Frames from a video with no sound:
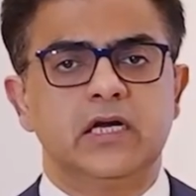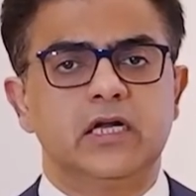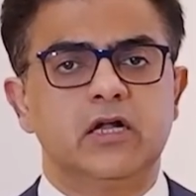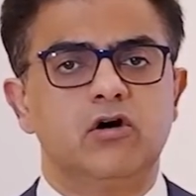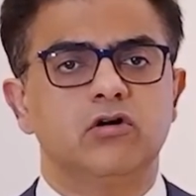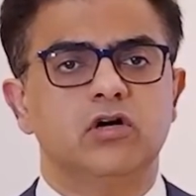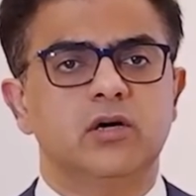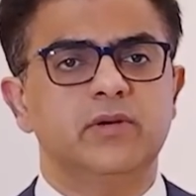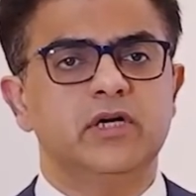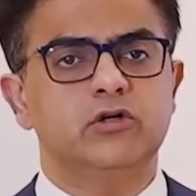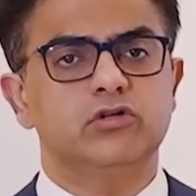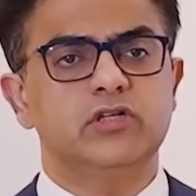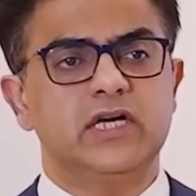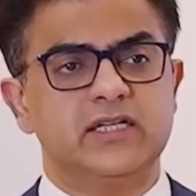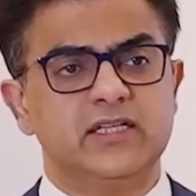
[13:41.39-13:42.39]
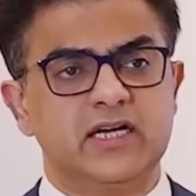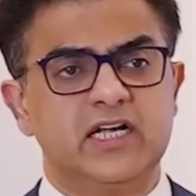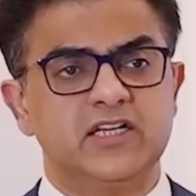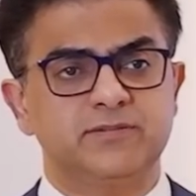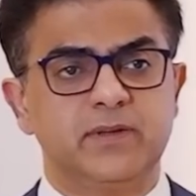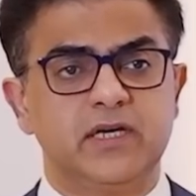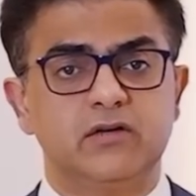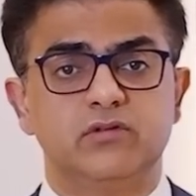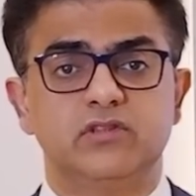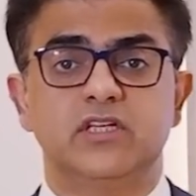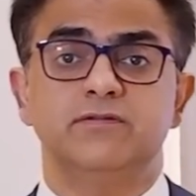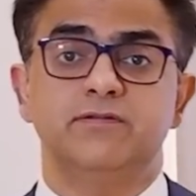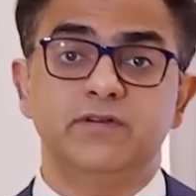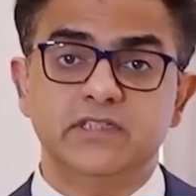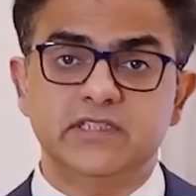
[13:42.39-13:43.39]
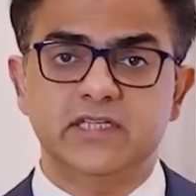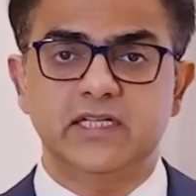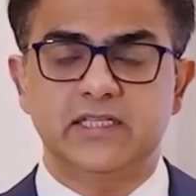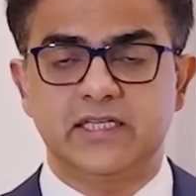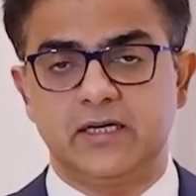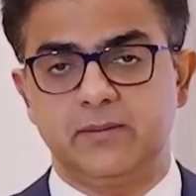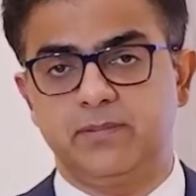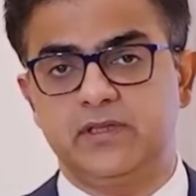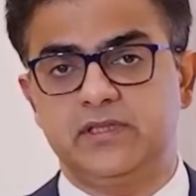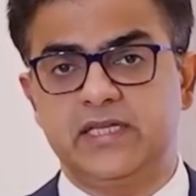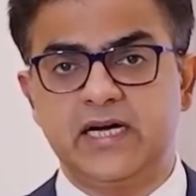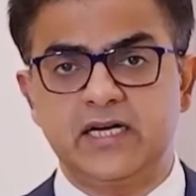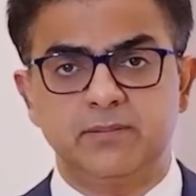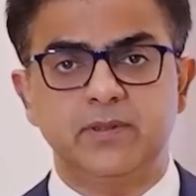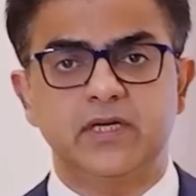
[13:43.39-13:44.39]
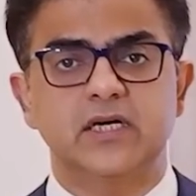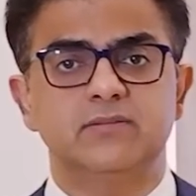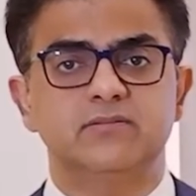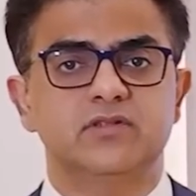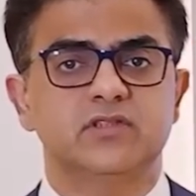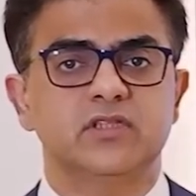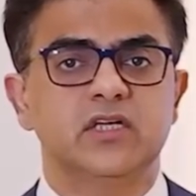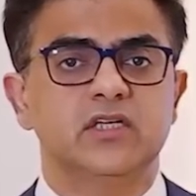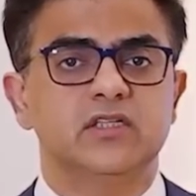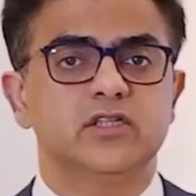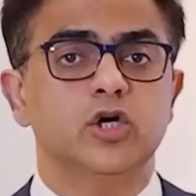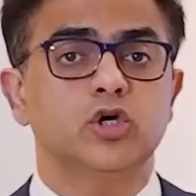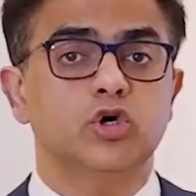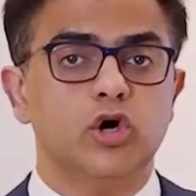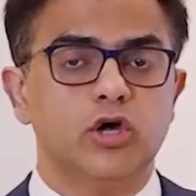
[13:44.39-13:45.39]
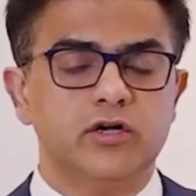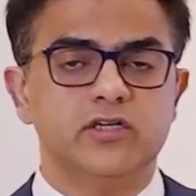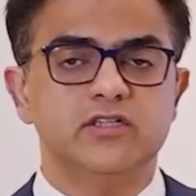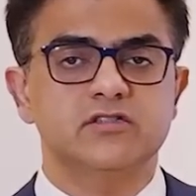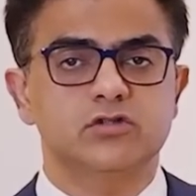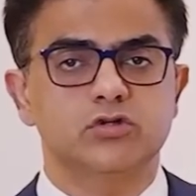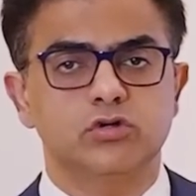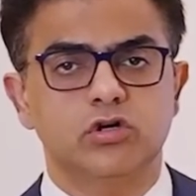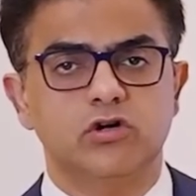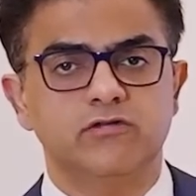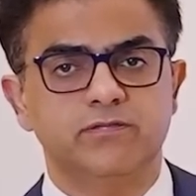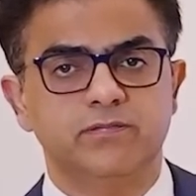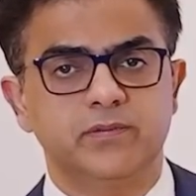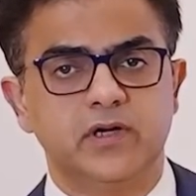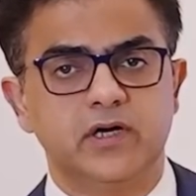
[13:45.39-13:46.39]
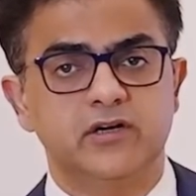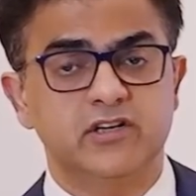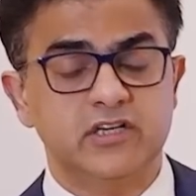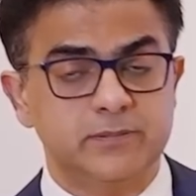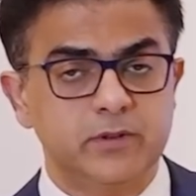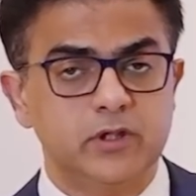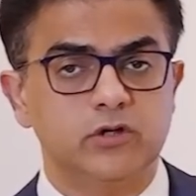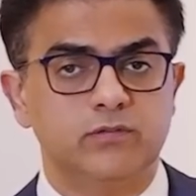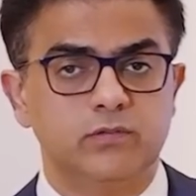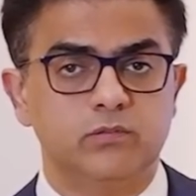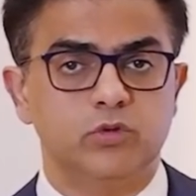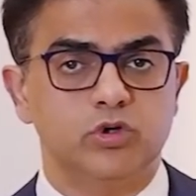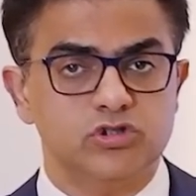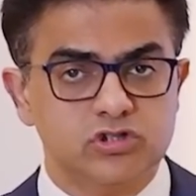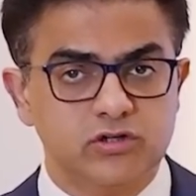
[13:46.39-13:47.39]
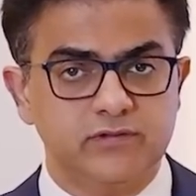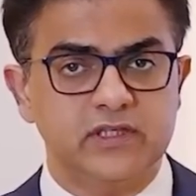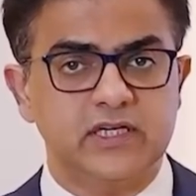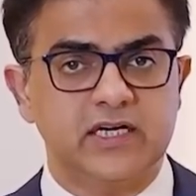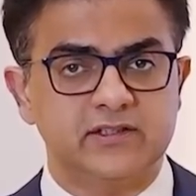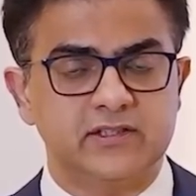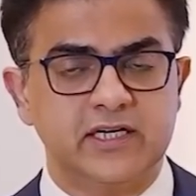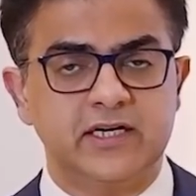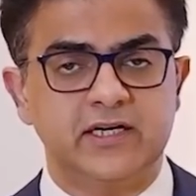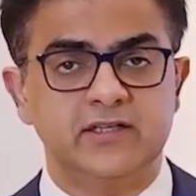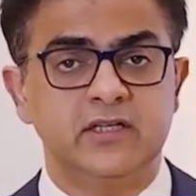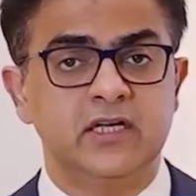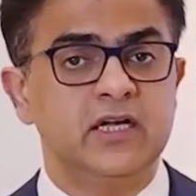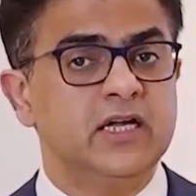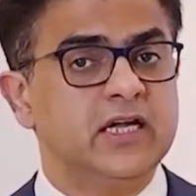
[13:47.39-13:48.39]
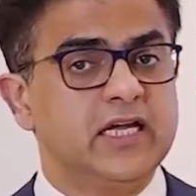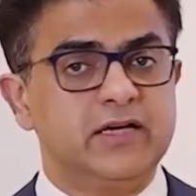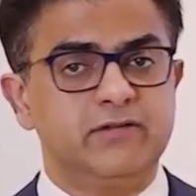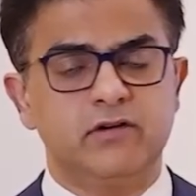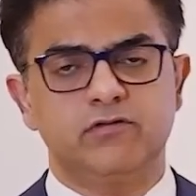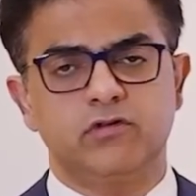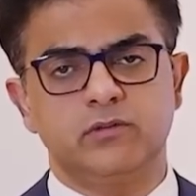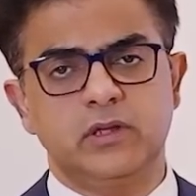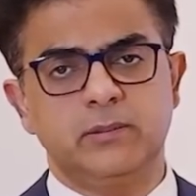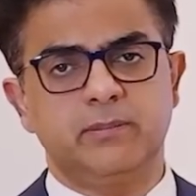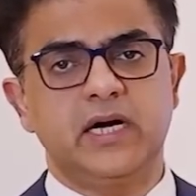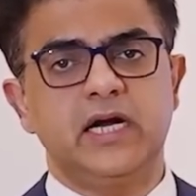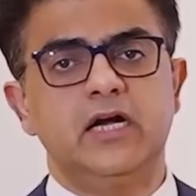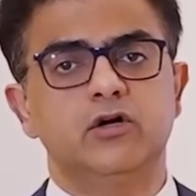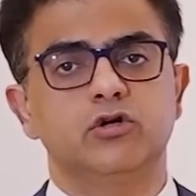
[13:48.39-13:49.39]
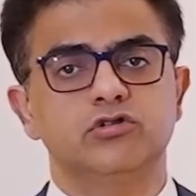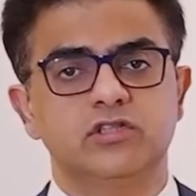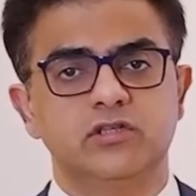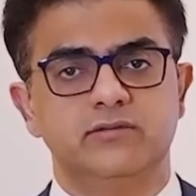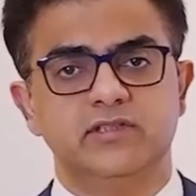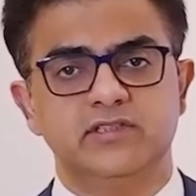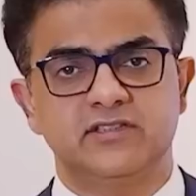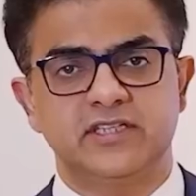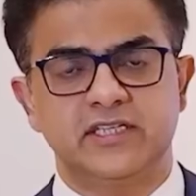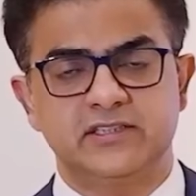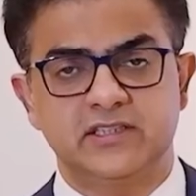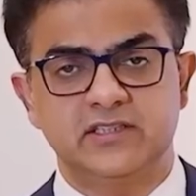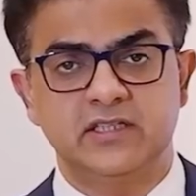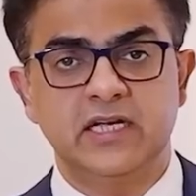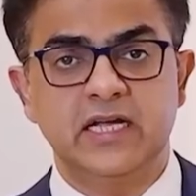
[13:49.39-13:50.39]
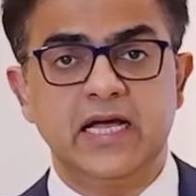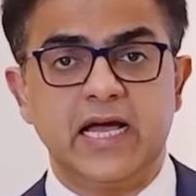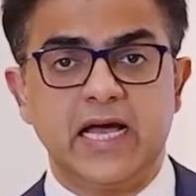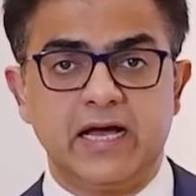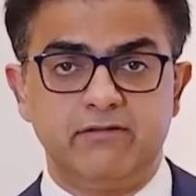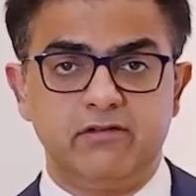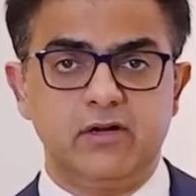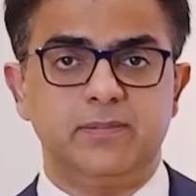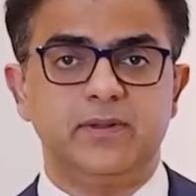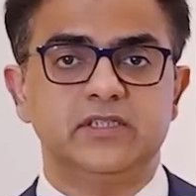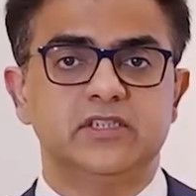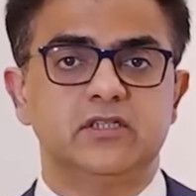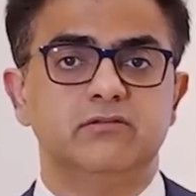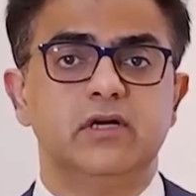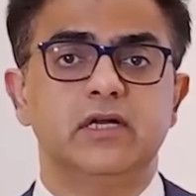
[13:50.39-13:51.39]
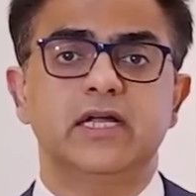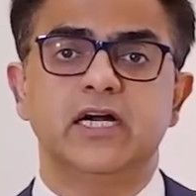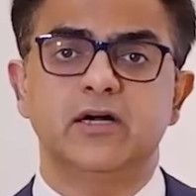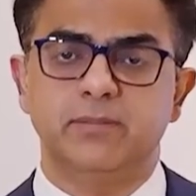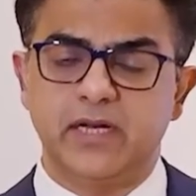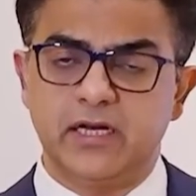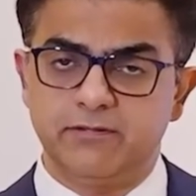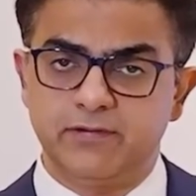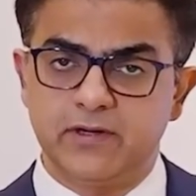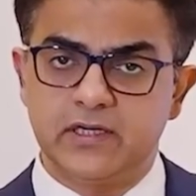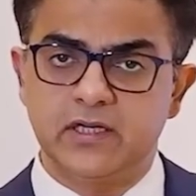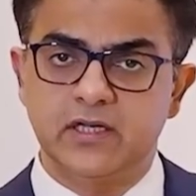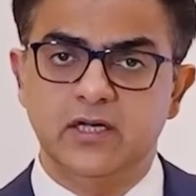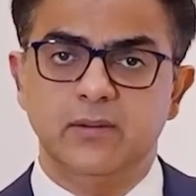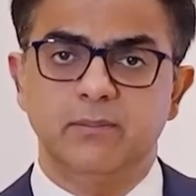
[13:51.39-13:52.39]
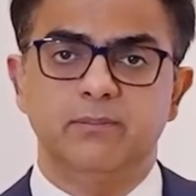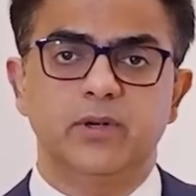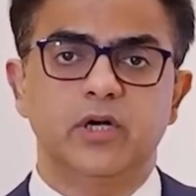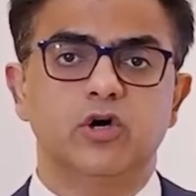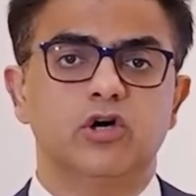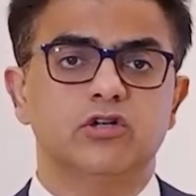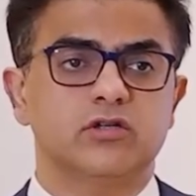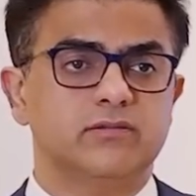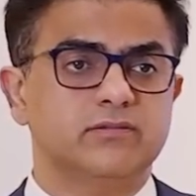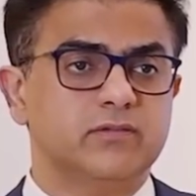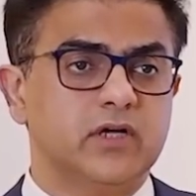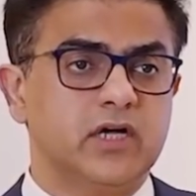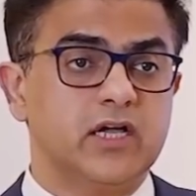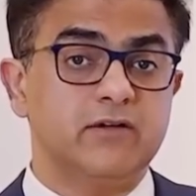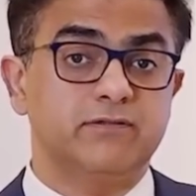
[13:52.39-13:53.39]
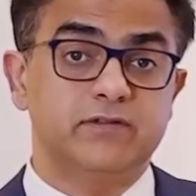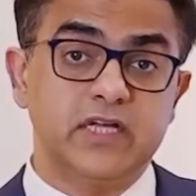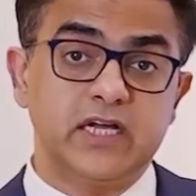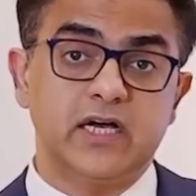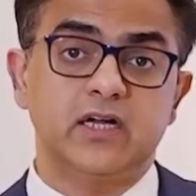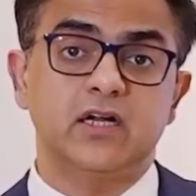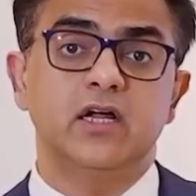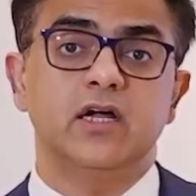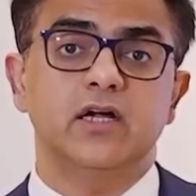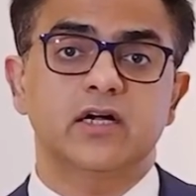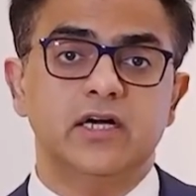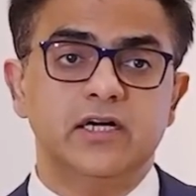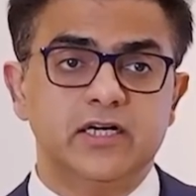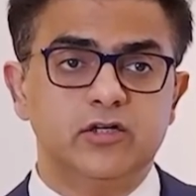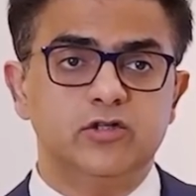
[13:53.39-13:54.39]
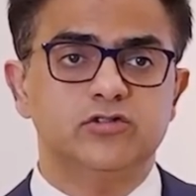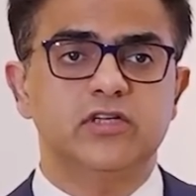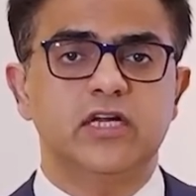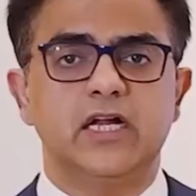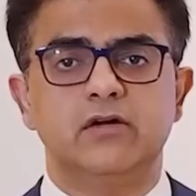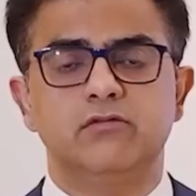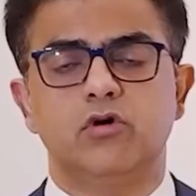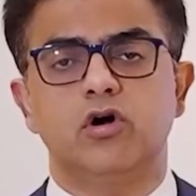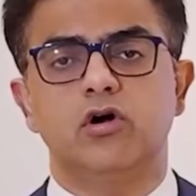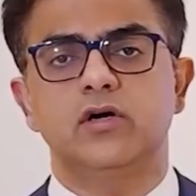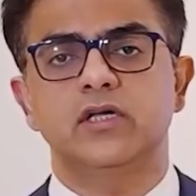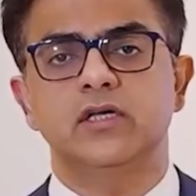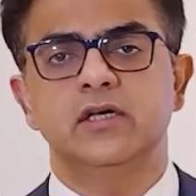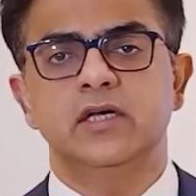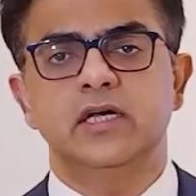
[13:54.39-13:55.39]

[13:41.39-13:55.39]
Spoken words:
Now coming to the other aspect with the physical therapy, that becomes the cornerstone of treatment of most of the arthritis. Even from the mild to severe stages, every patient will get benefit because of if they are continuously involved